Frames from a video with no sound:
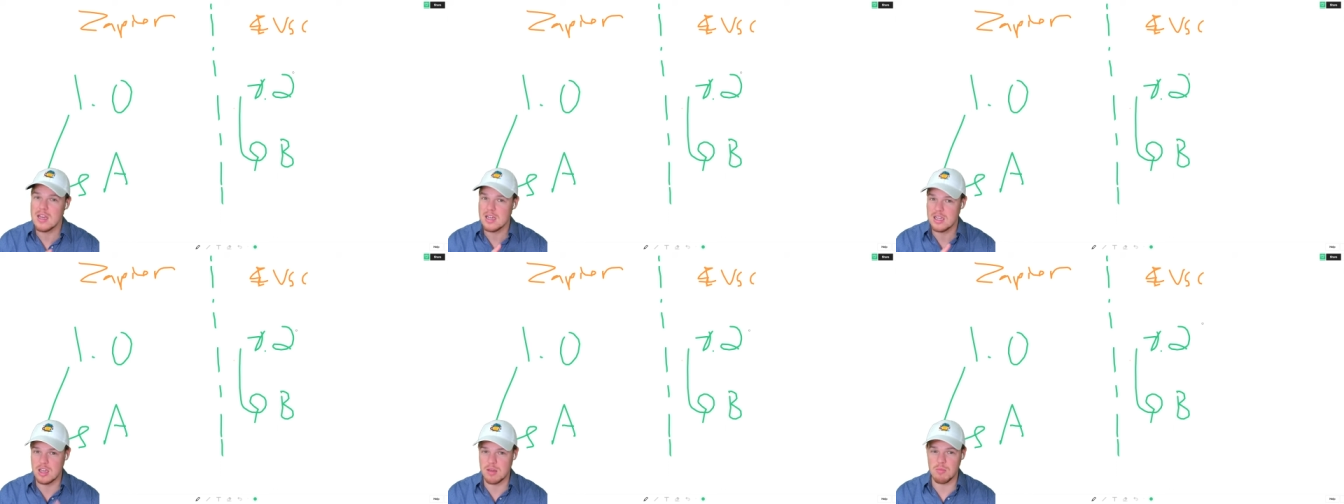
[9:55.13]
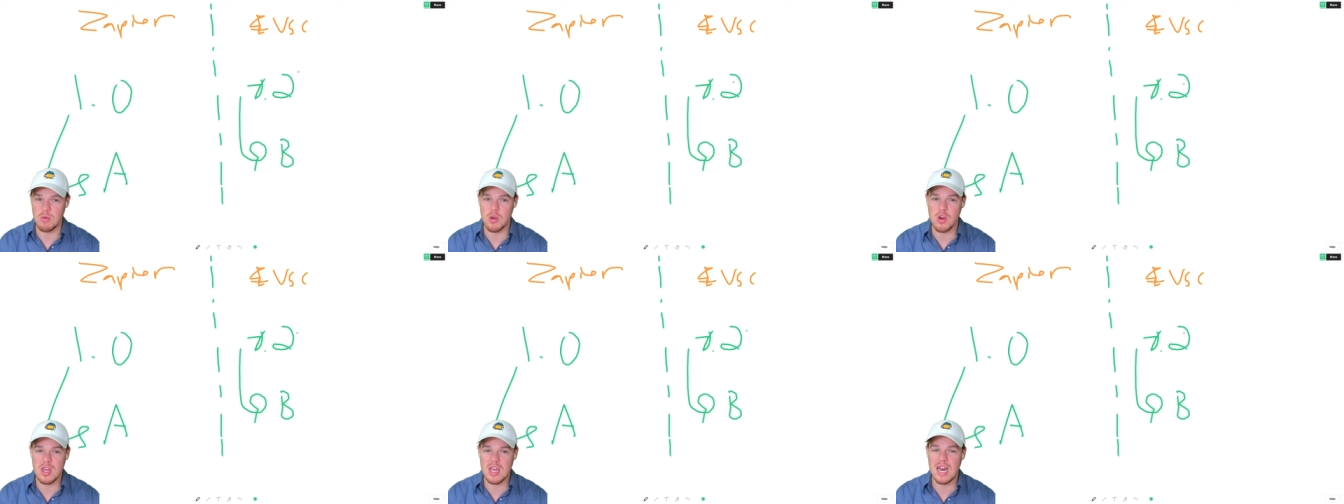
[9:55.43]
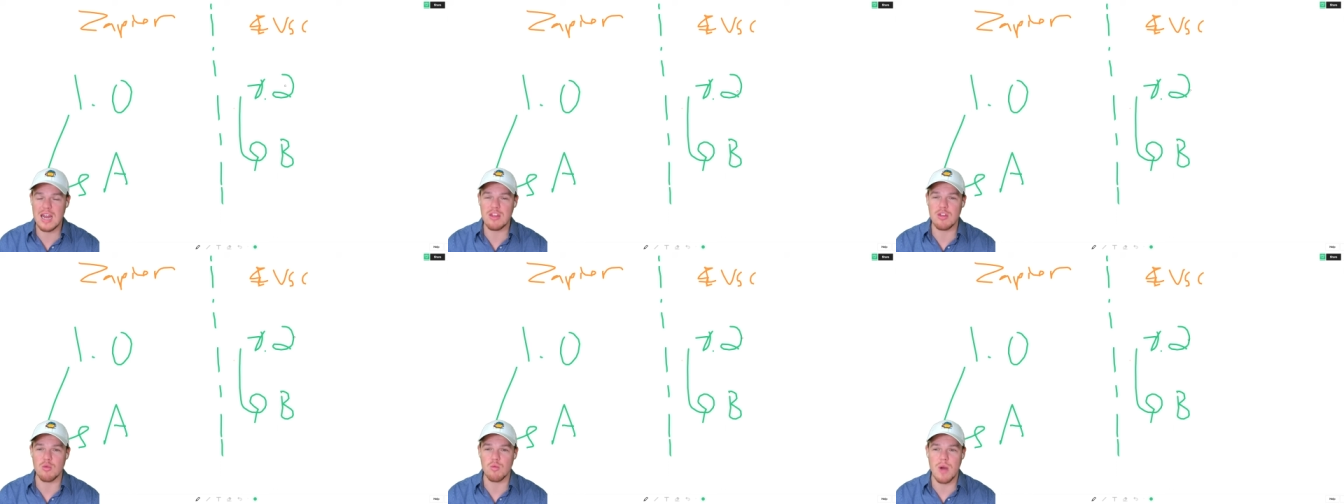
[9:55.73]

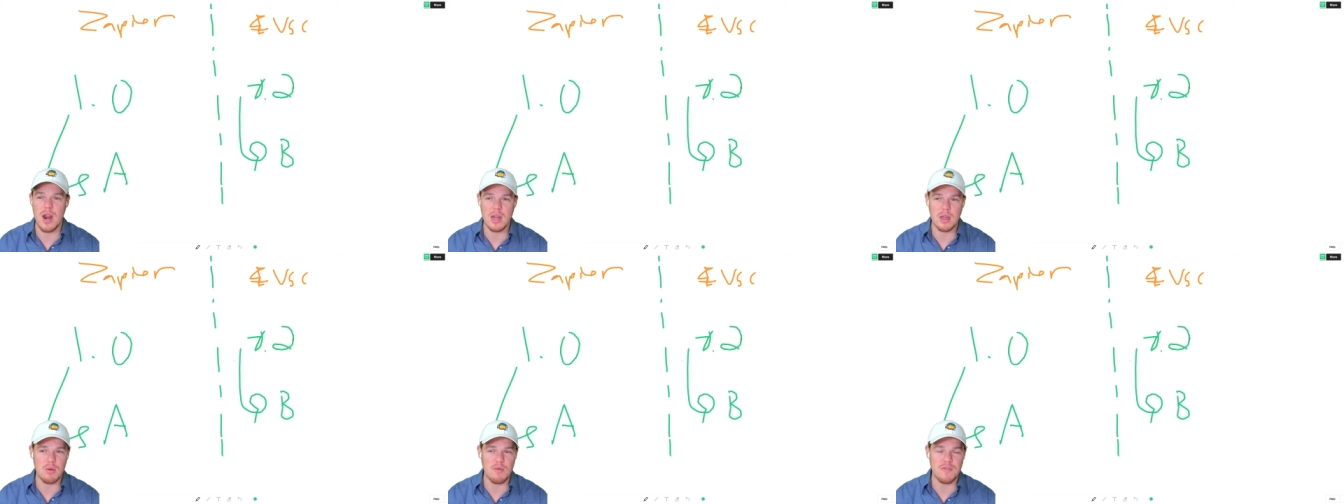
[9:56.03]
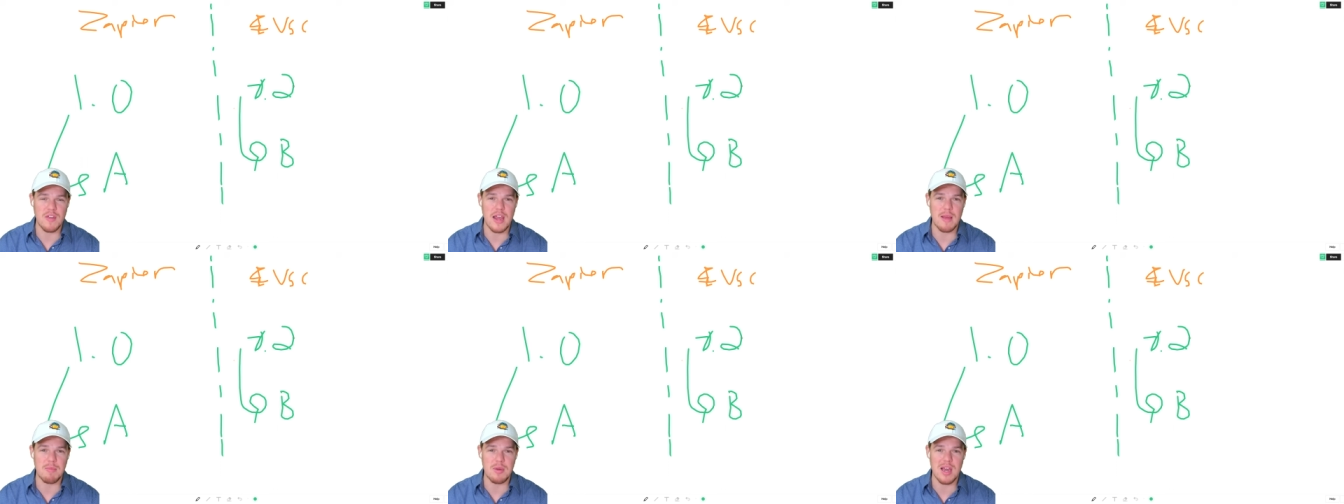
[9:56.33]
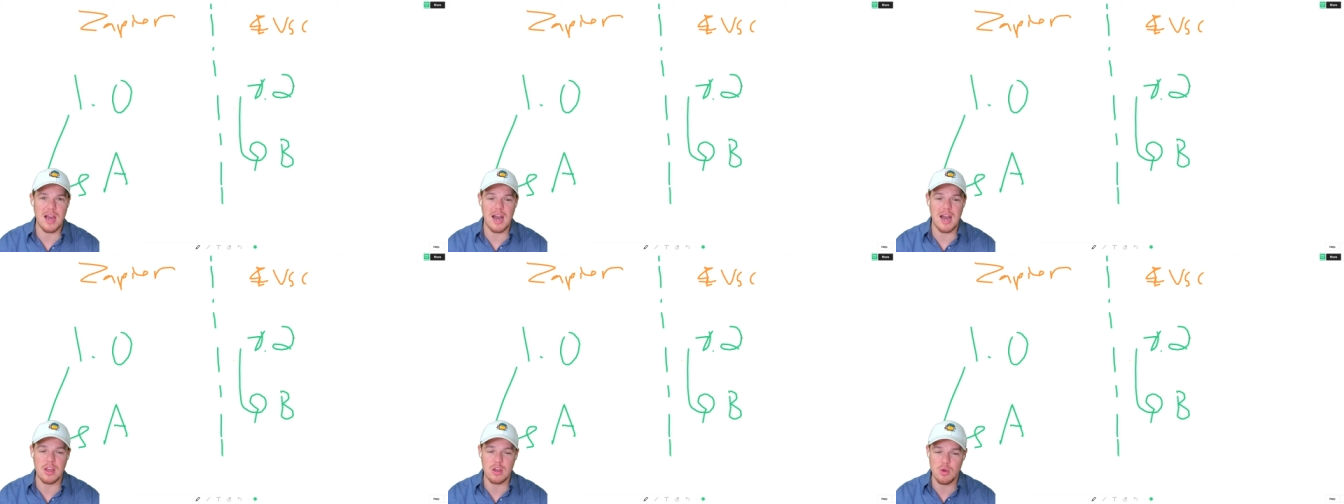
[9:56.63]
communicating directly with the
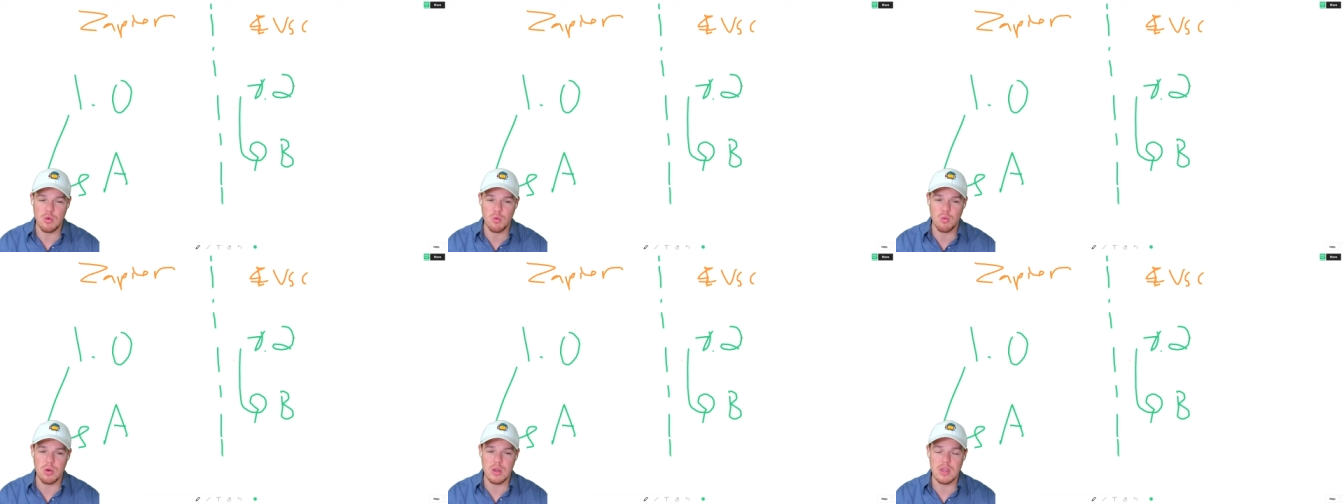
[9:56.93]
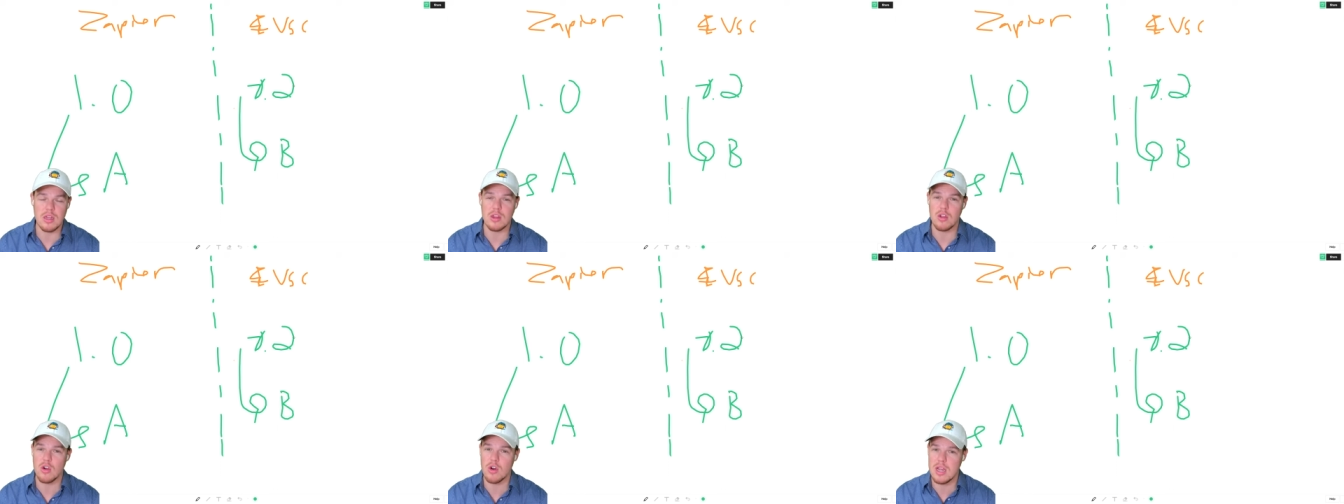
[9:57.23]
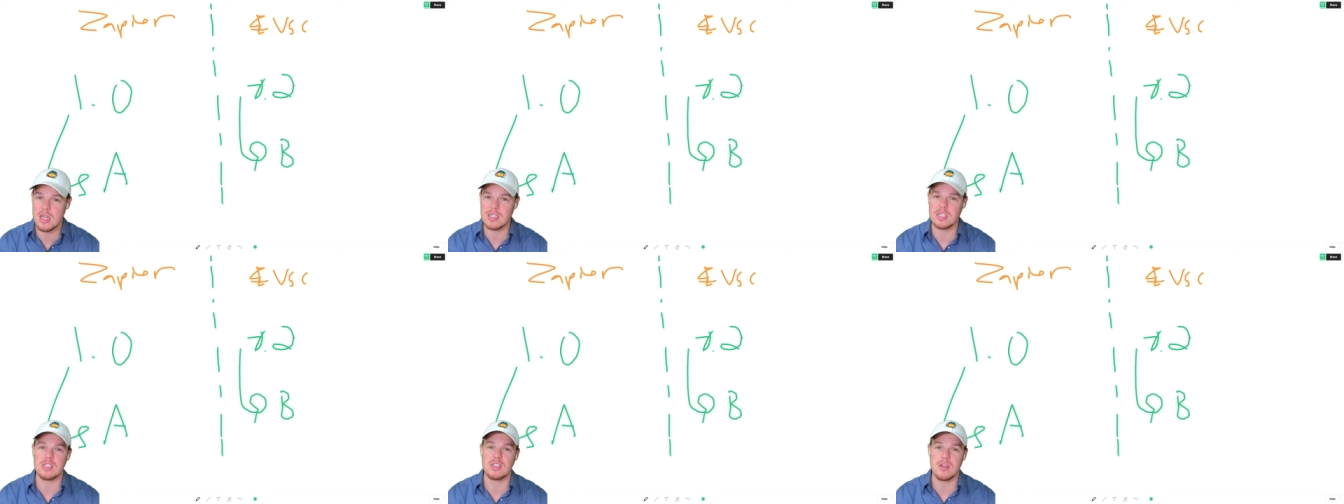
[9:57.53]
API, you really there
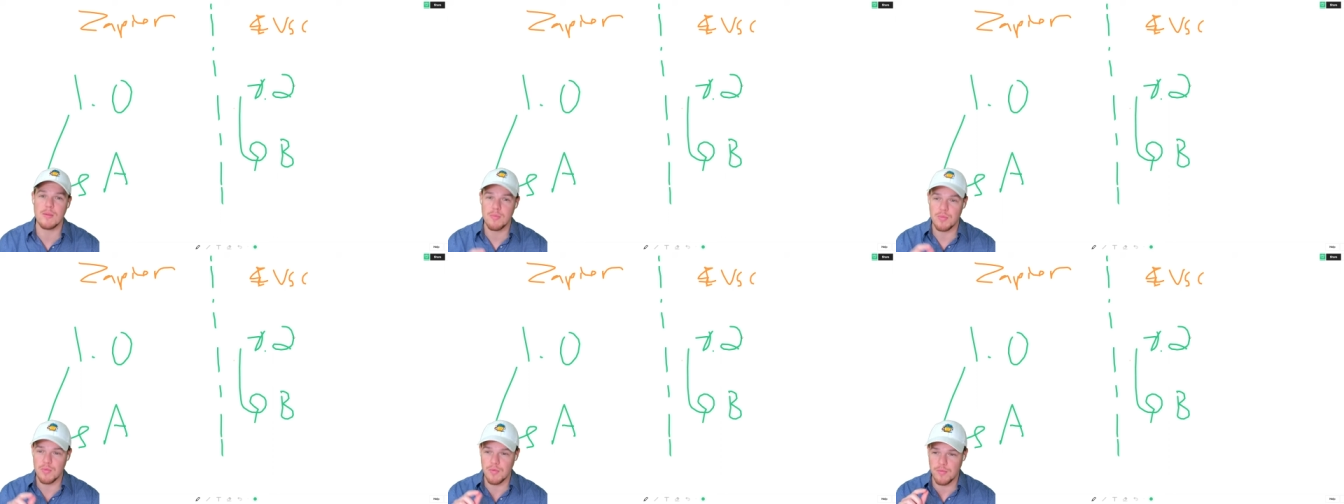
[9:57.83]
is